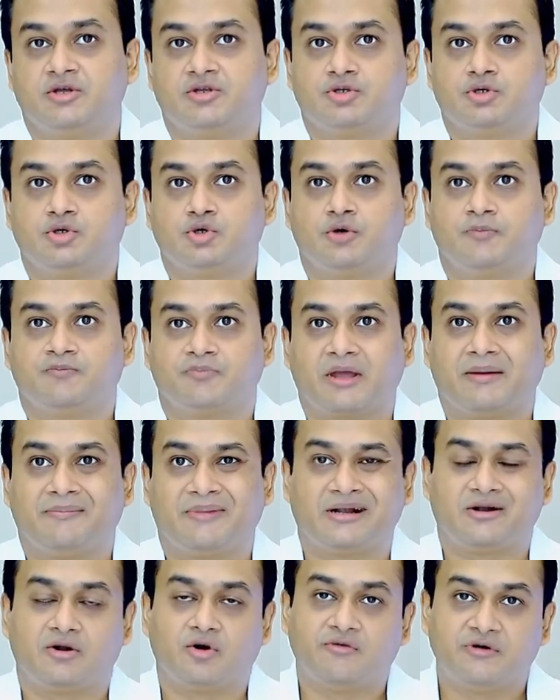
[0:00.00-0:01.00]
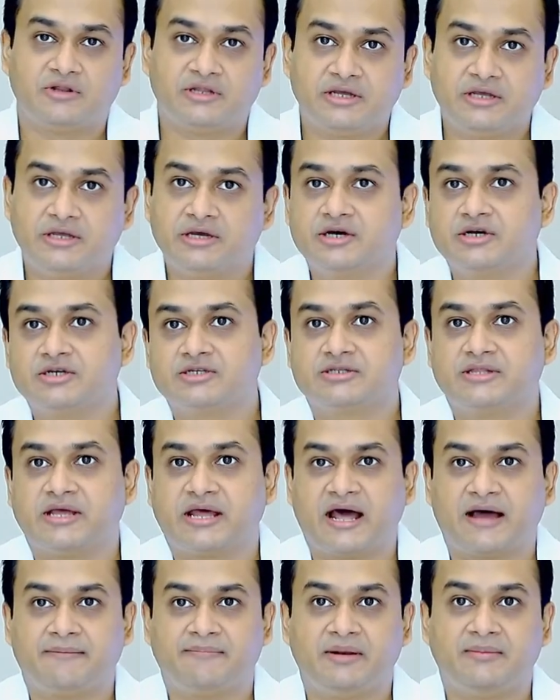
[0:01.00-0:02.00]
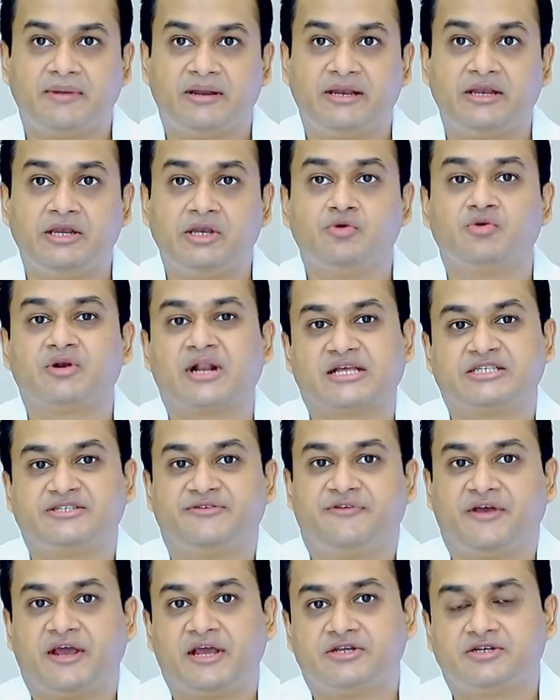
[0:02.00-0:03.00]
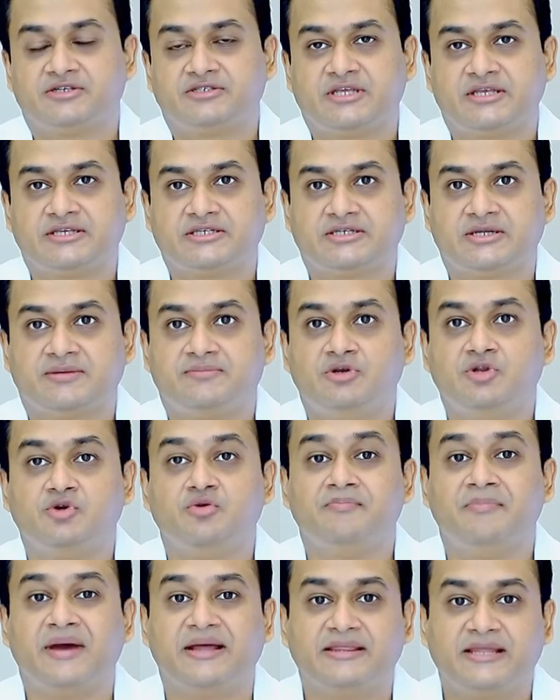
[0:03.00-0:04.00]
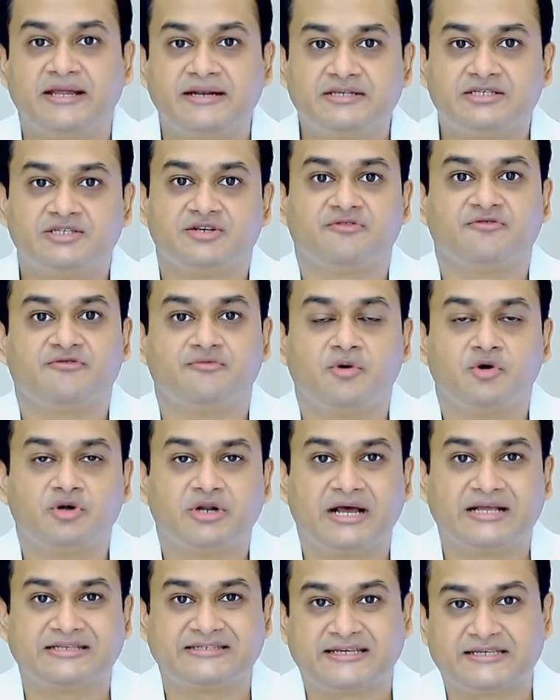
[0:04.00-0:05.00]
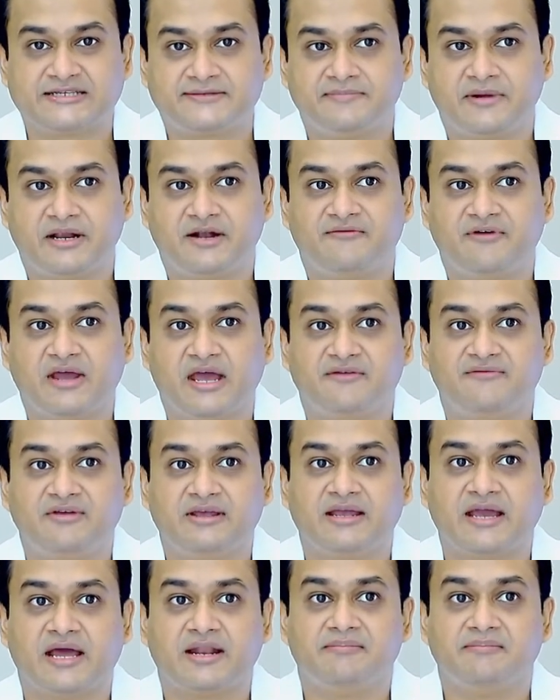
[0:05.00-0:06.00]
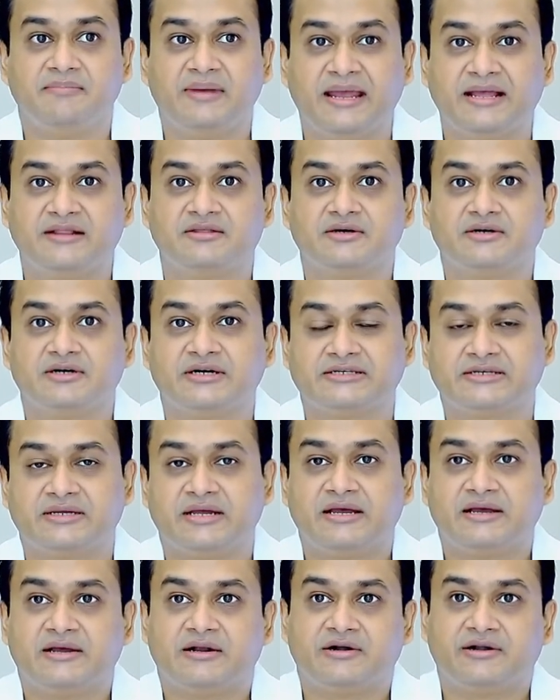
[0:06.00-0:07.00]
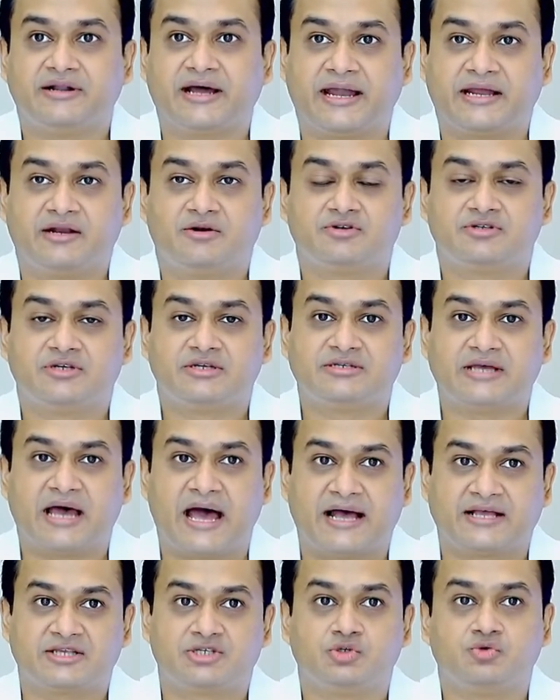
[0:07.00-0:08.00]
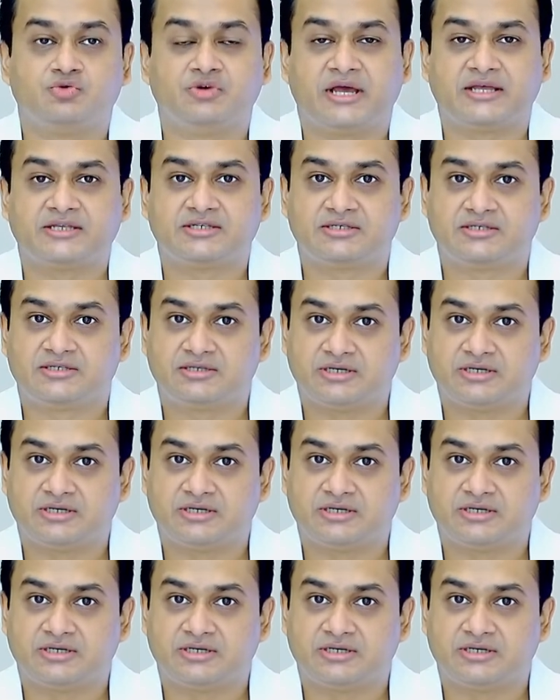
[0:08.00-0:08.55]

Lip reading: So, but over the years there have been many new classification systems, new methods of motor assessment, where we can make the diagnosis as soon as